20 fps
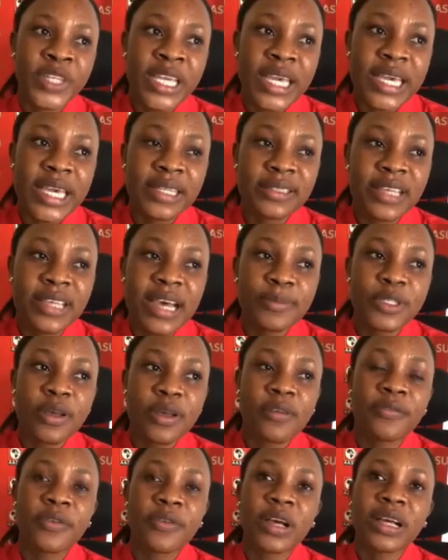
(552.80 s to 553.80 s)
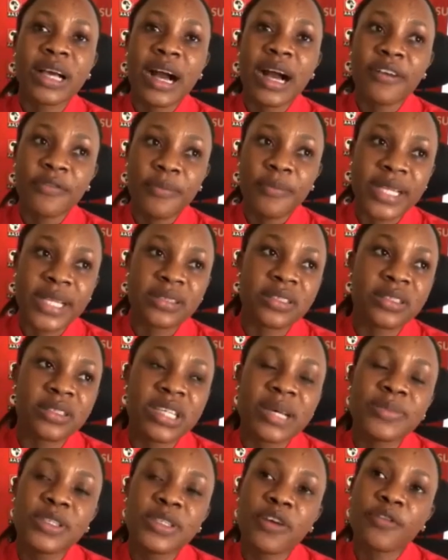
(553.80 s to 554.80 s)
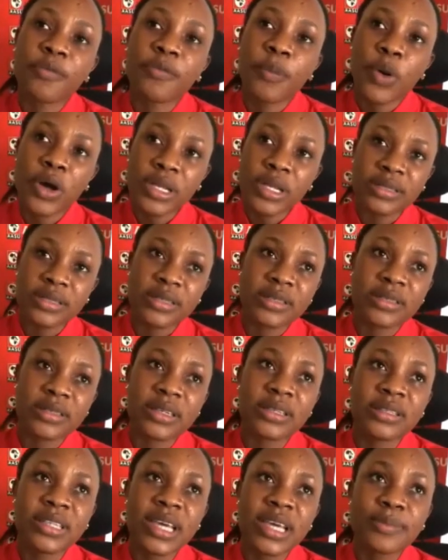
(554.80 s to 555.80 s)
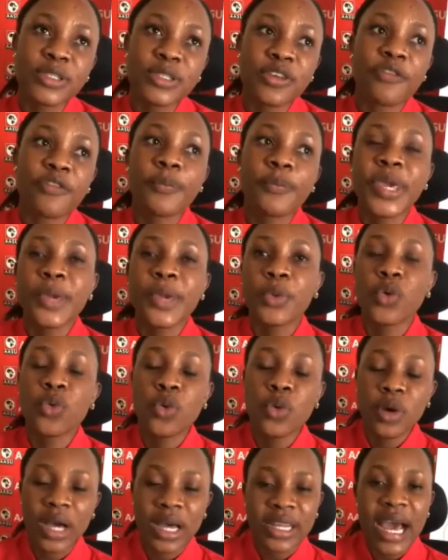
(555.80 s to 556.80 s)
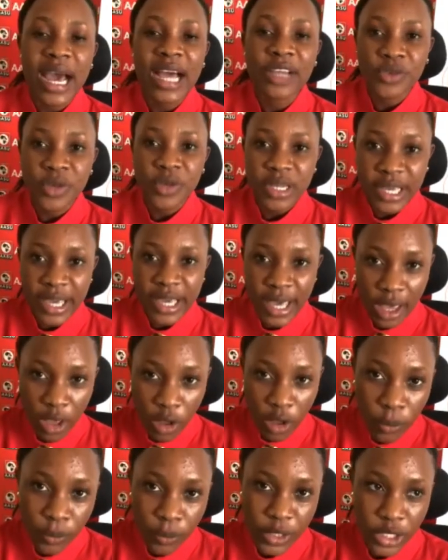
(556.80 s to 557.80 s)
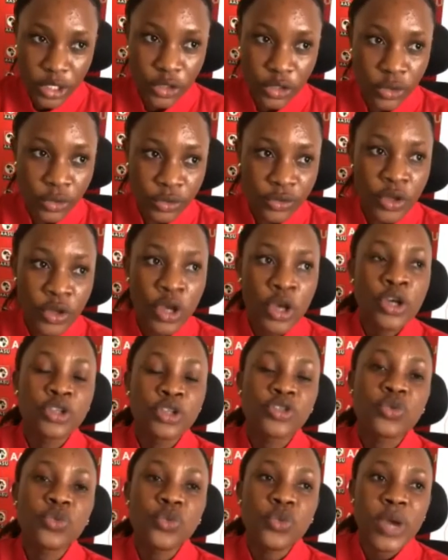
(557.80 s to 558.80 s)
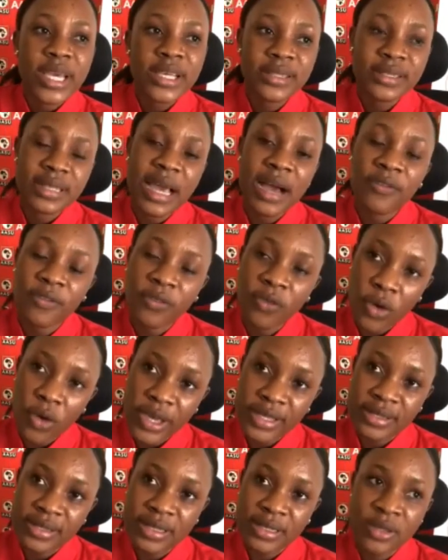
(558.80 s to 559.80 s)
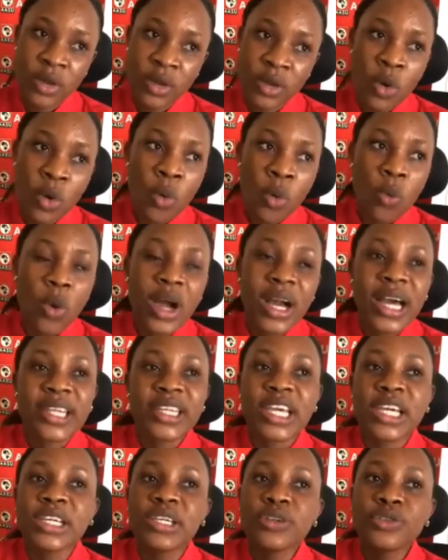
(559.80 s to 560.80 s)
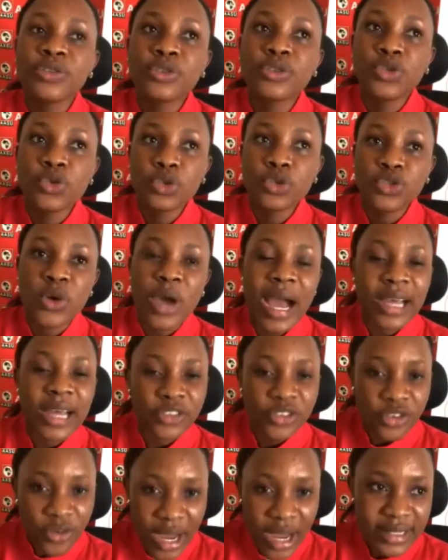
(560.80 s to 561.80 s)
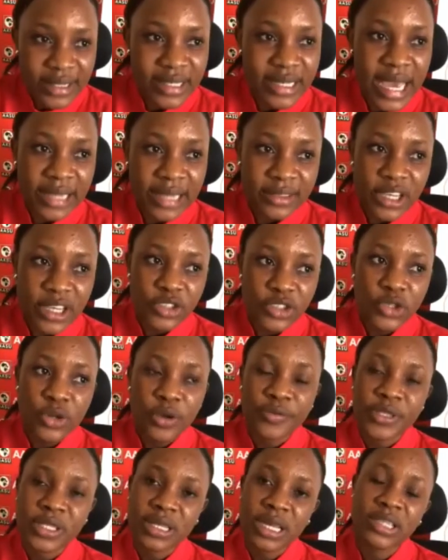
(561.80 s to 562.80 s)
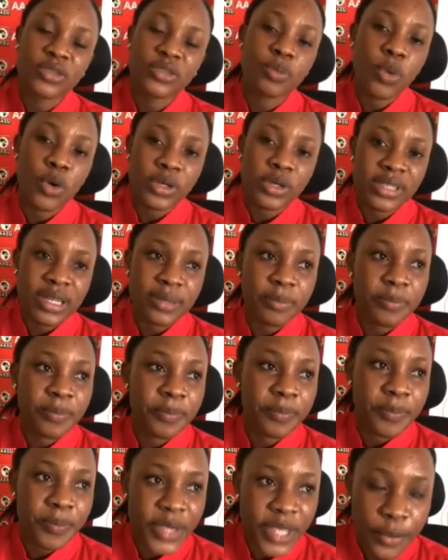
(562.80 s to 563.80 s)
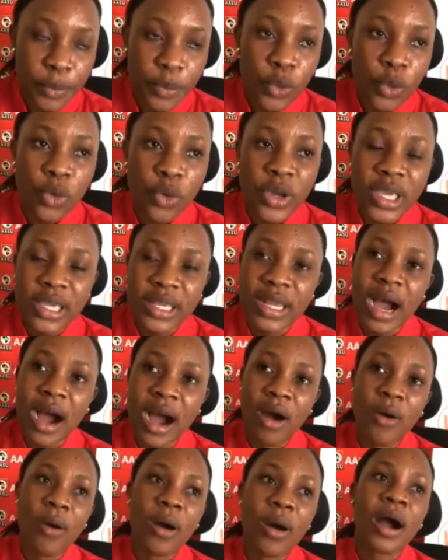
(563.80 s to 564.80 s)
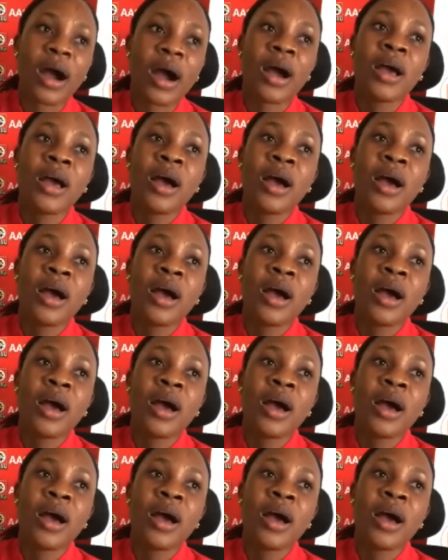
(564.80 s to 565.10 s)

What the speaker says: in terms of government, in terms of policies, in terms of people who can actually help the youth to raise their voices, what can the youth do to attract the attention of such important people in our